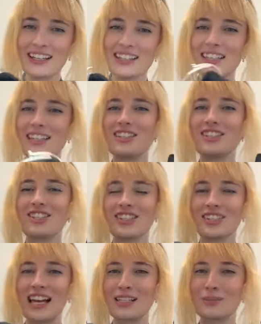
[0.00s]
so this
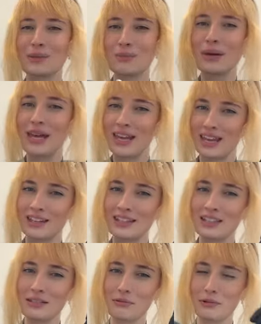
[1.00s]
just has been
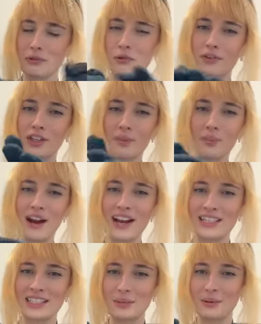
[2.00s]
pinned. We'll reveal the
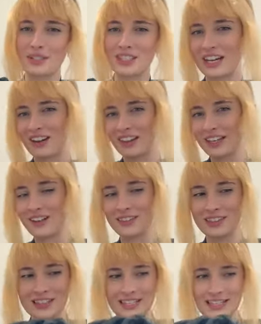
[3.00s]
price momentarily
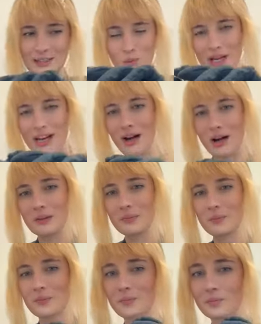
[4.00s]
on this as well.